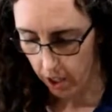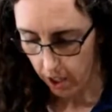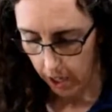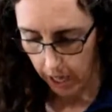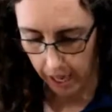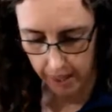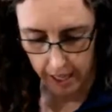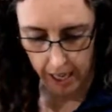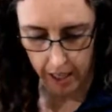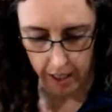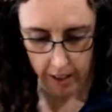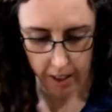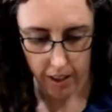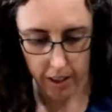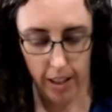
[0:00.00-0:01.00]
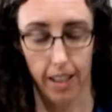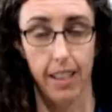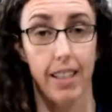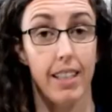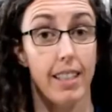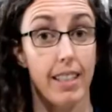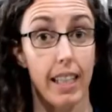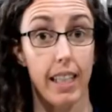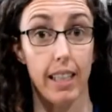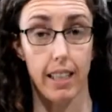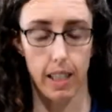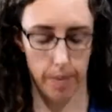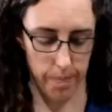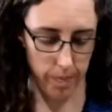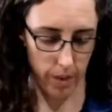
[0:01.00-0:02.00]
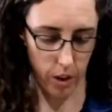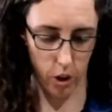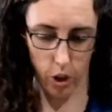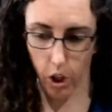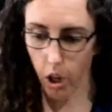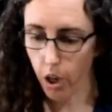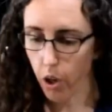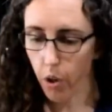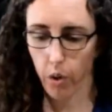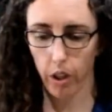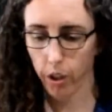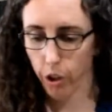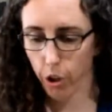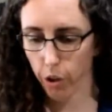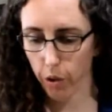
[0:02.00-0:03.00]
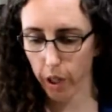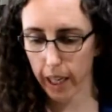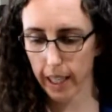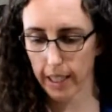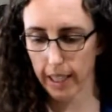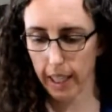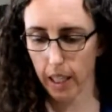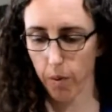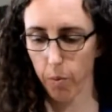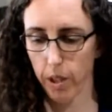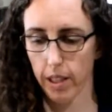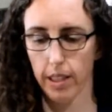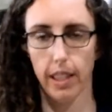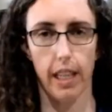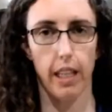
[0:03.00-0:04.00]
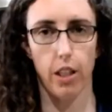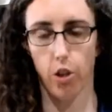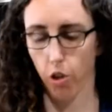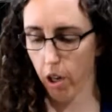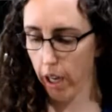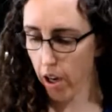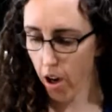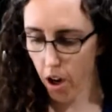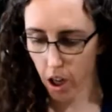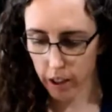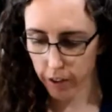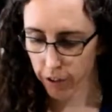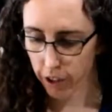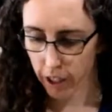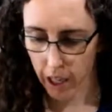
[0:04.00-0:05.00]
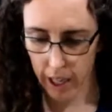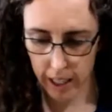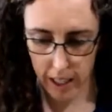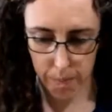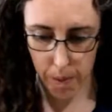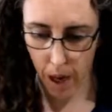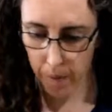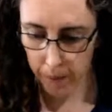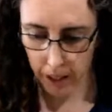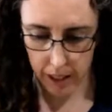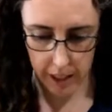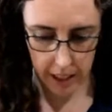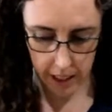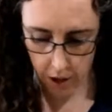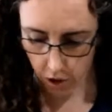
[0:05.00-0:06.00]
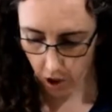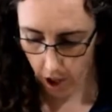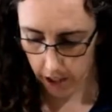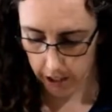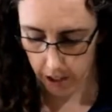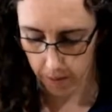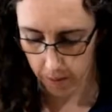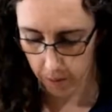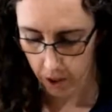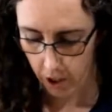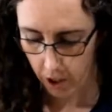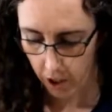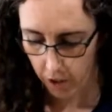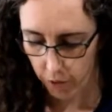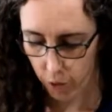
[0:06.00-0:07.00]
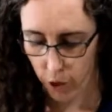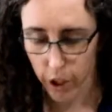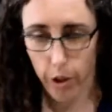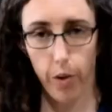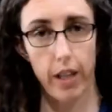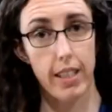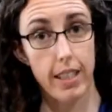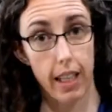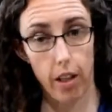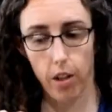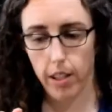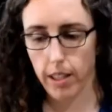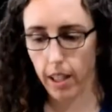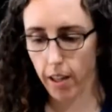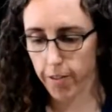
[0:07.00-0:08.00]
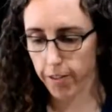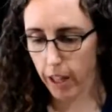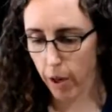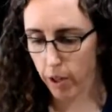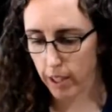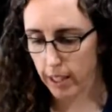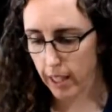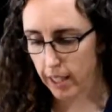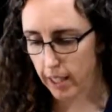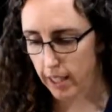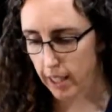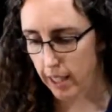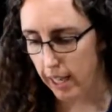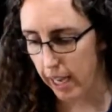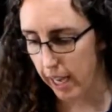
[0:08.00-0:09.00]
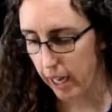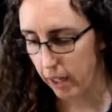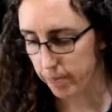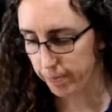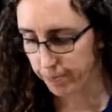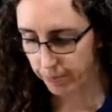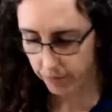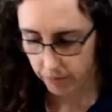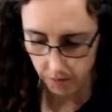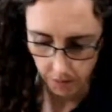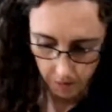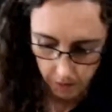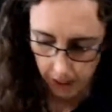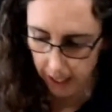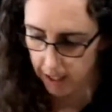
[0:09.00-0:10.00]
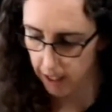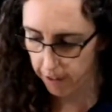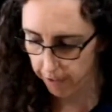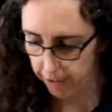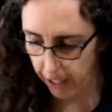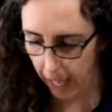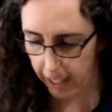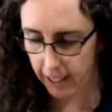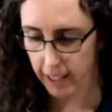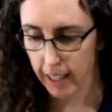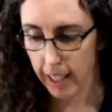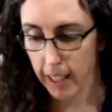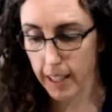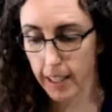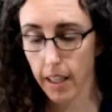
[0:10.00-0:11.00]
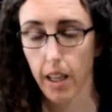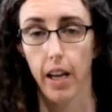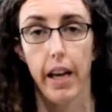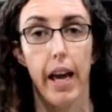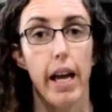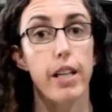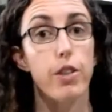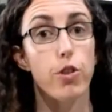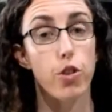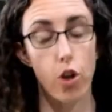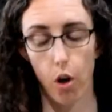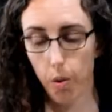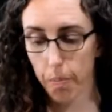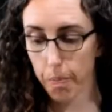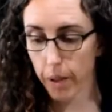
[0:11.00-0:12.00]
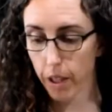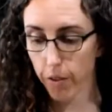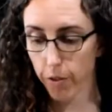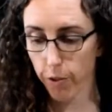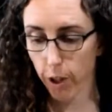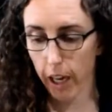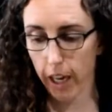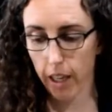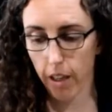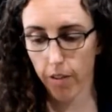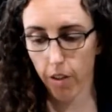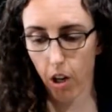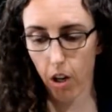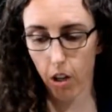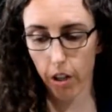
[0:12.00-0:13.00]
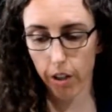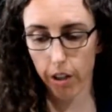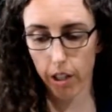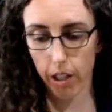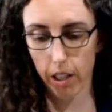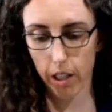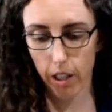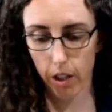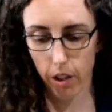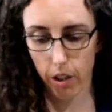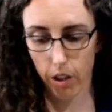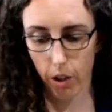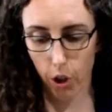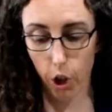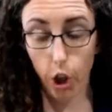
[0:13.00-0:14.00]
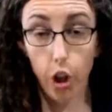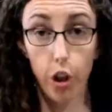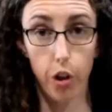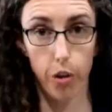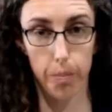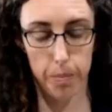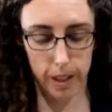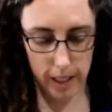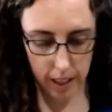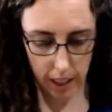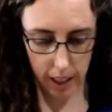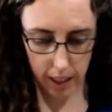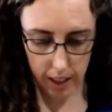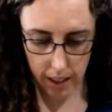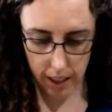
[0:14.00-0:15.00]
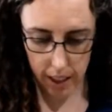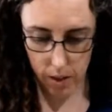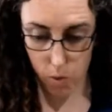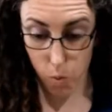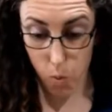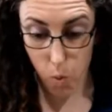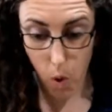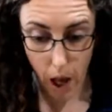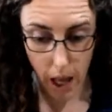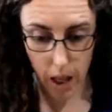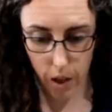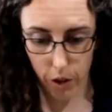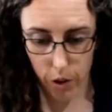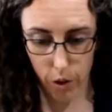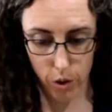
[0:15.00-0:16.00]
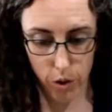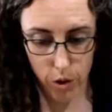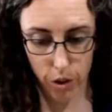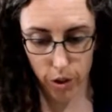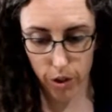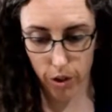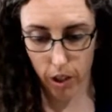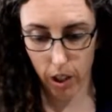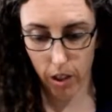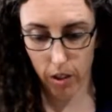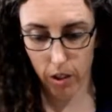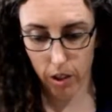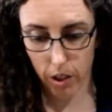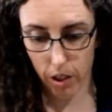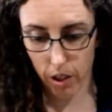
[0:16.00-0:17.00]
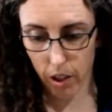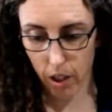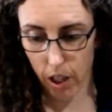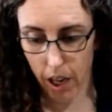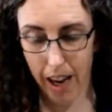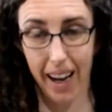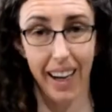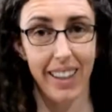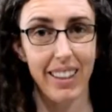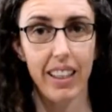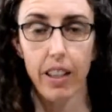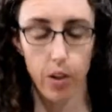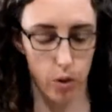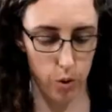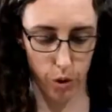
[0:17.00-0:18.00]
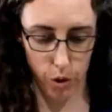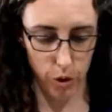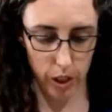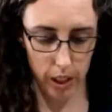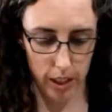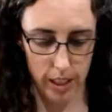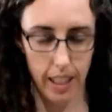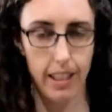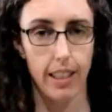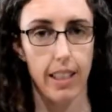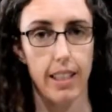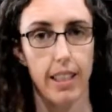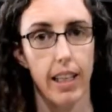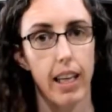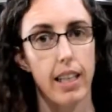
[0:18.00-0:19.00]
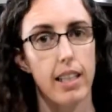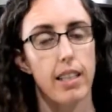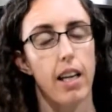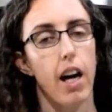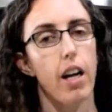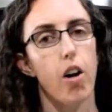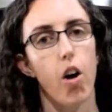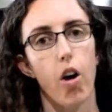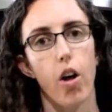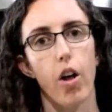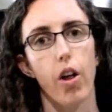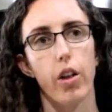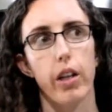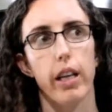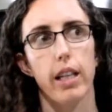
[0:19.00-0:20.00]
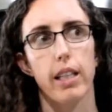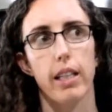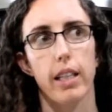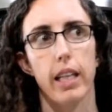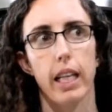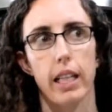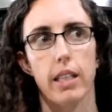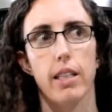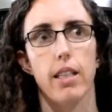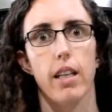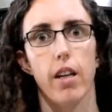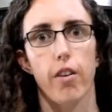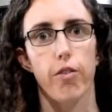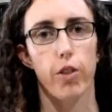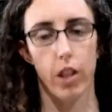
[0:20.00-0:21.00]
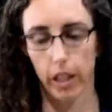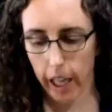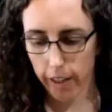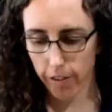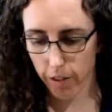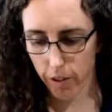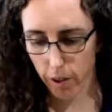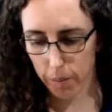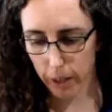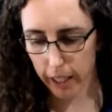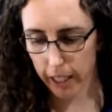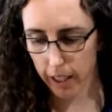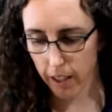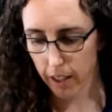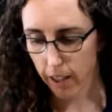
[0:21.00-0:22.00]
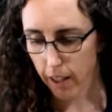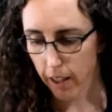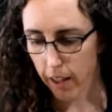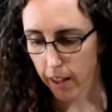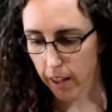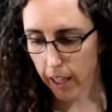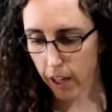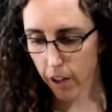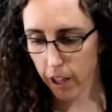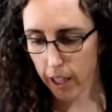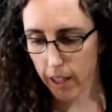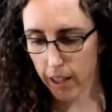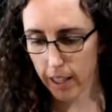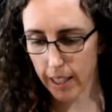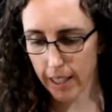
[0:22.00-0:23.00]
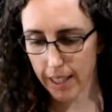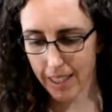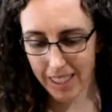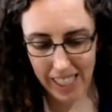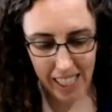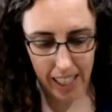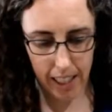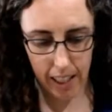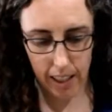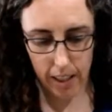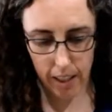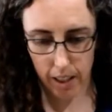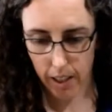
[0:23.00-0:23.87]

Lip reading: And then seeds. Go crazy with seeds. Try all different kinds. Pumpkin seeds are awesome for you. I decided on sunflower seeds today and some flax seeds. And don't be afraid of all the herb seeds as well. Those are highly nutrient dense because, again, it's got all it needs for the life of the plant there in the seed.